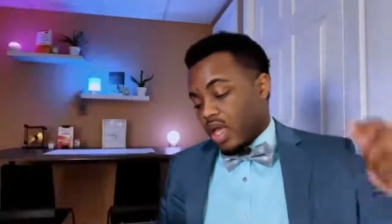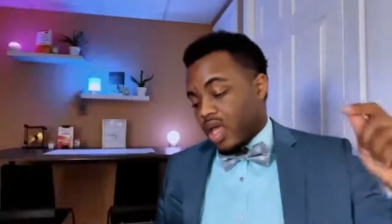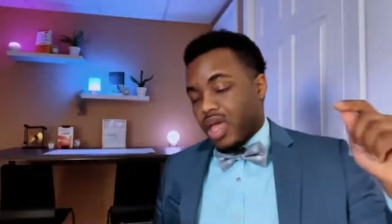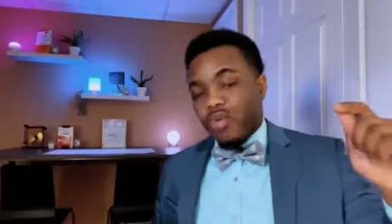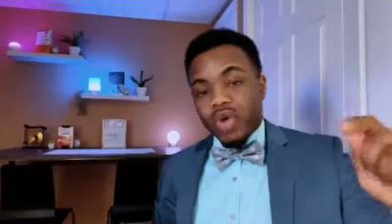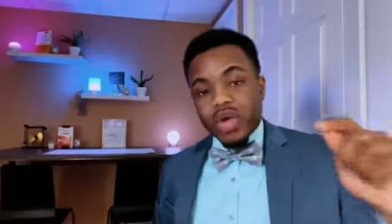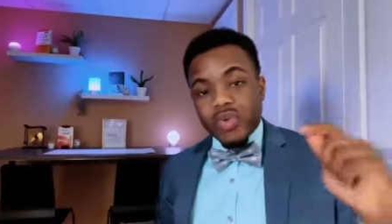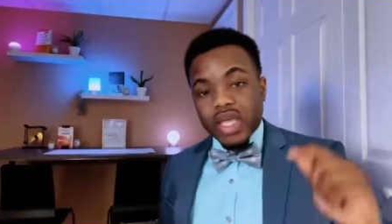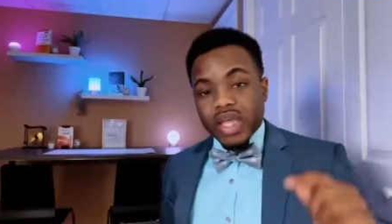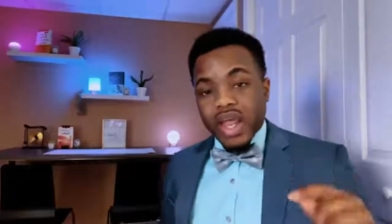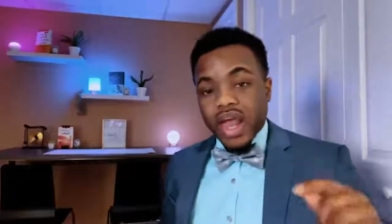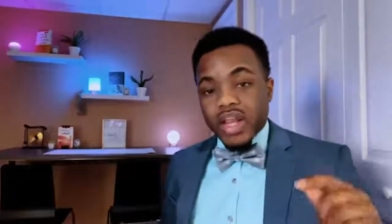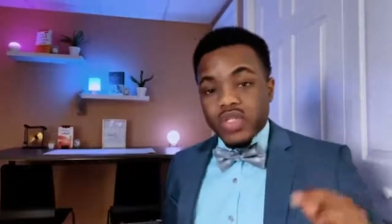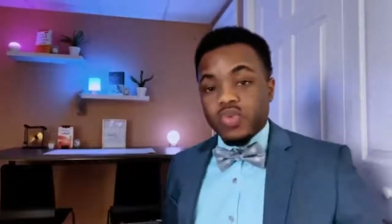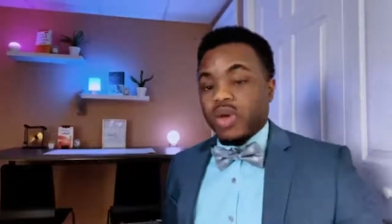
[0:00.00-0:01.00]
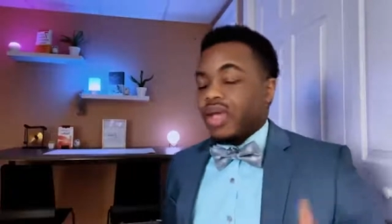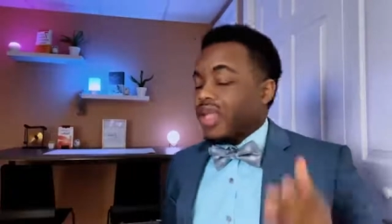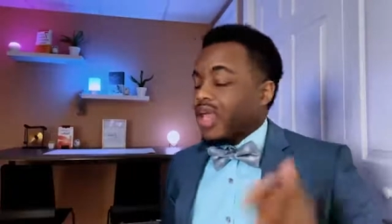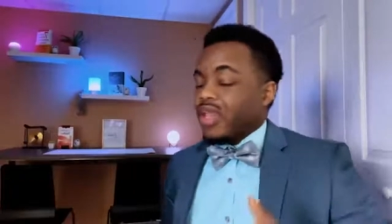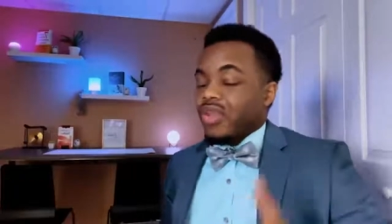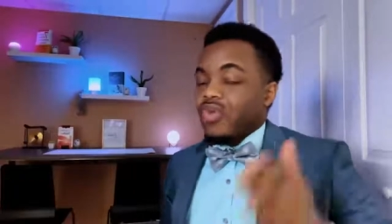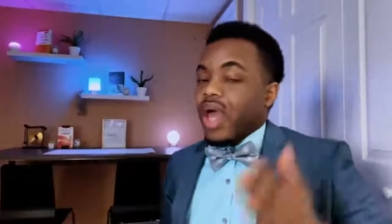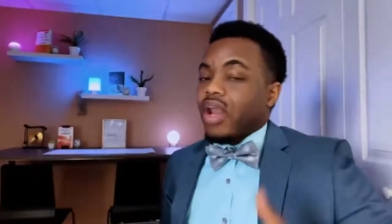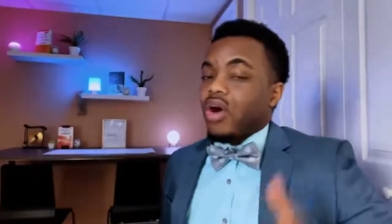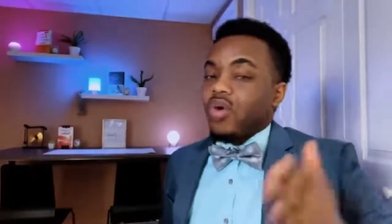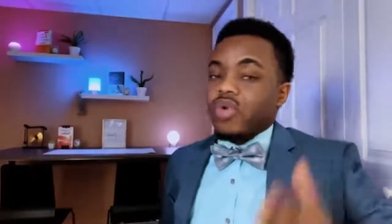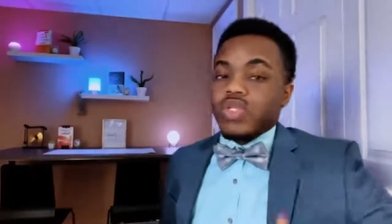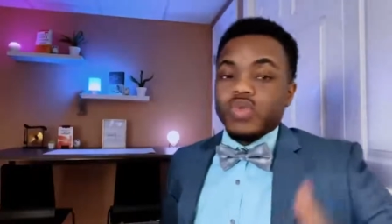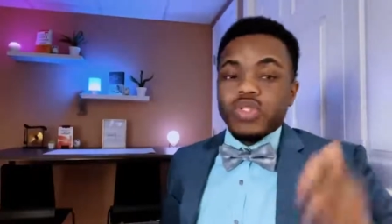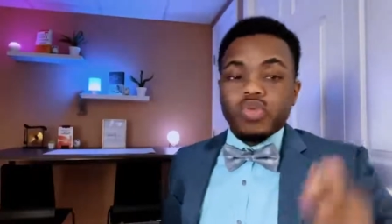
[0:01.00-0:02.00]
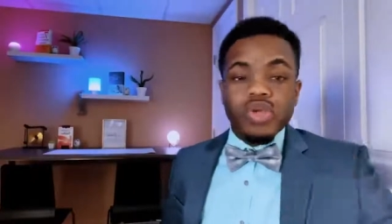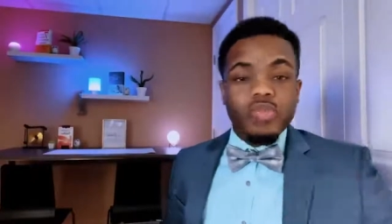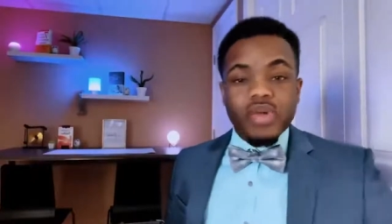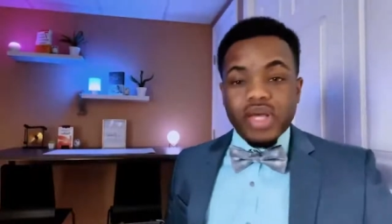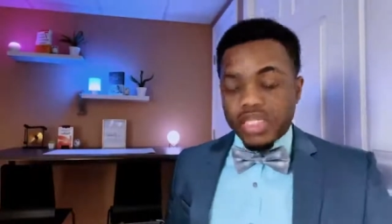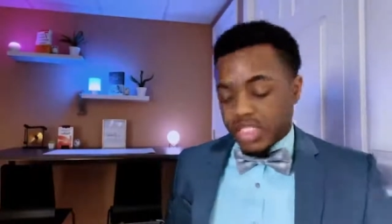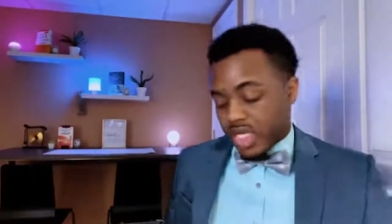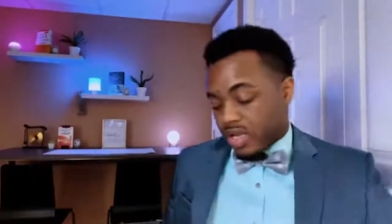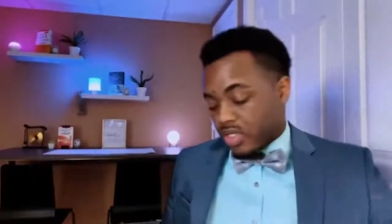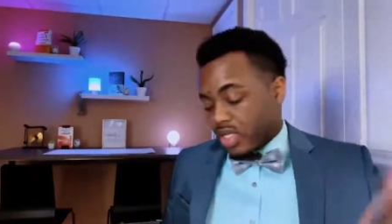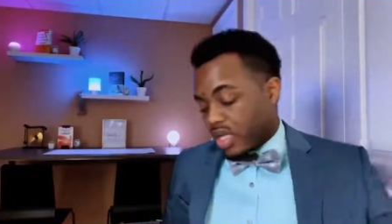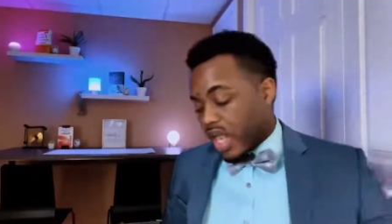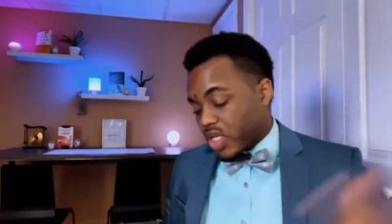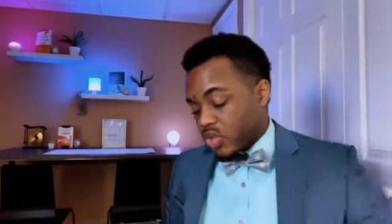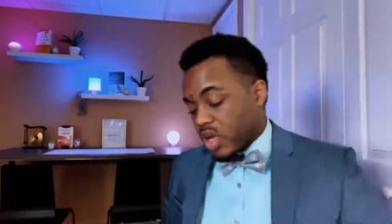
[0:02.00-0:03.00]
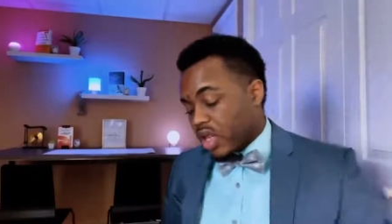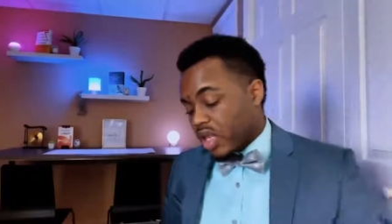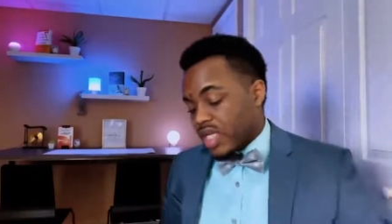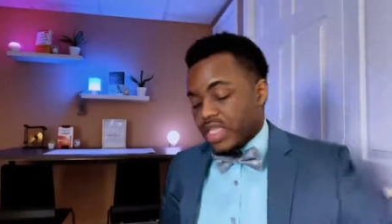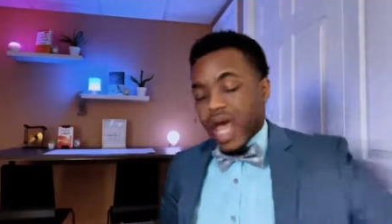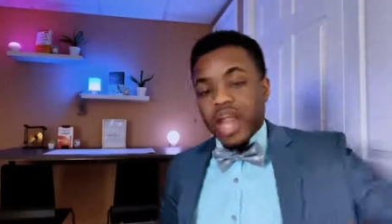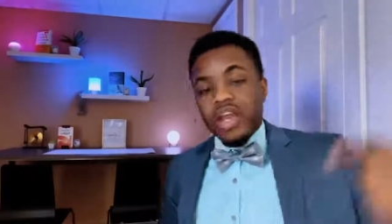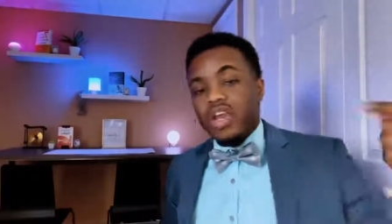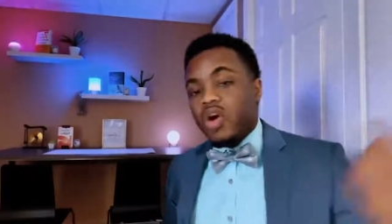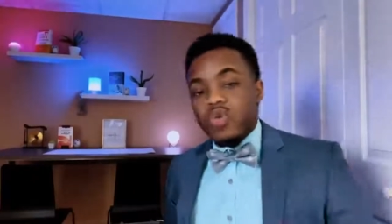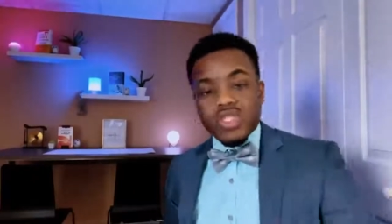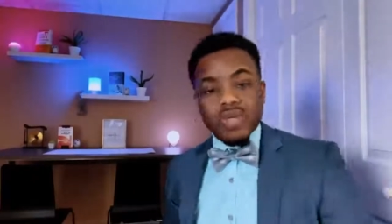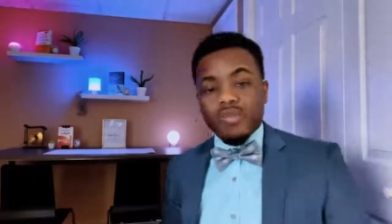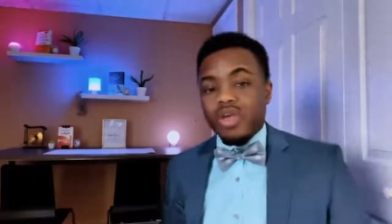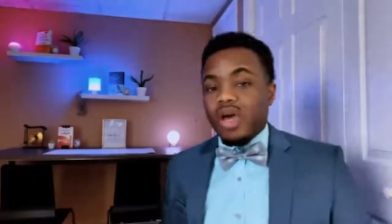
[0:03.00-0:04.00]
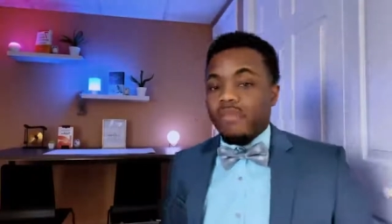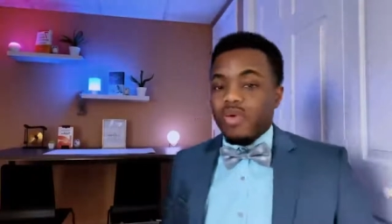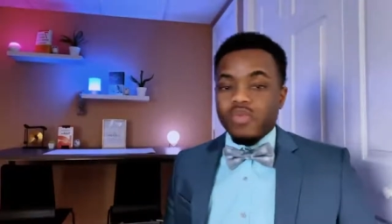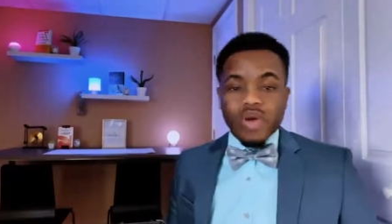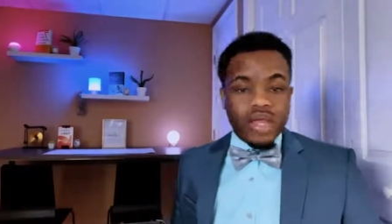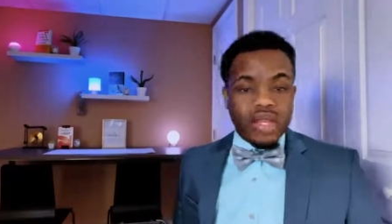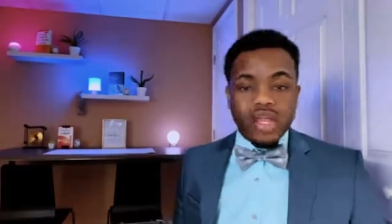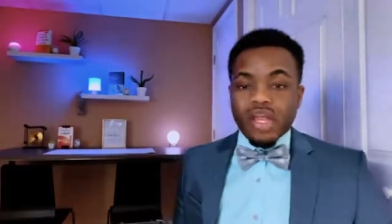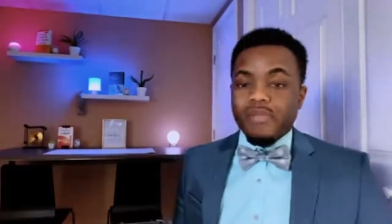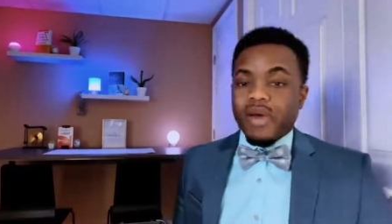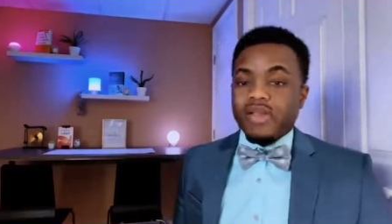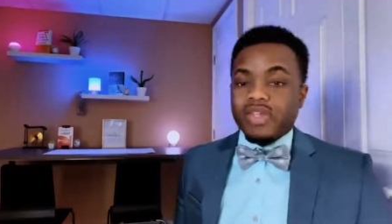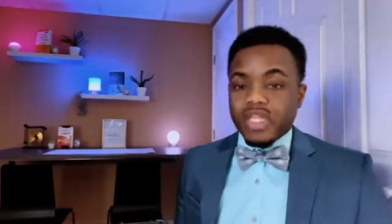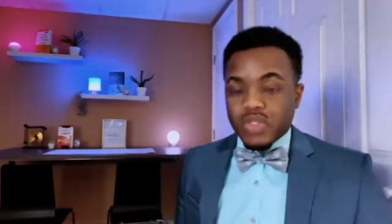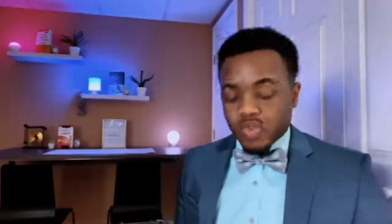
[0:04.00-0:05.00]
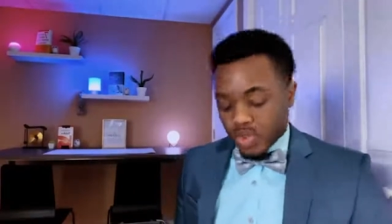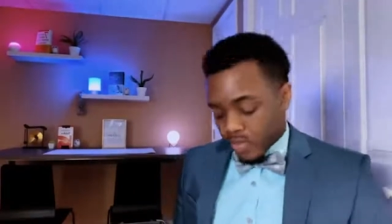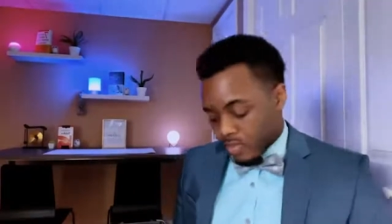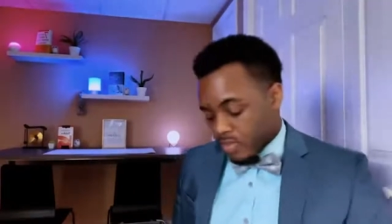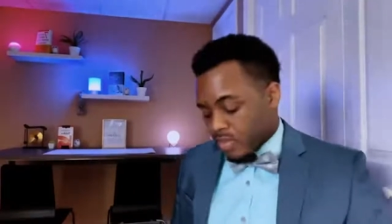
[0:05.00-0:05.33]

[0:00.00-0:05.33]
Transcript: And when are we getting out of this one? Again, you got to hold this one 3+ years. Next one on the list, I know some of y'all been wanting to hear about this one.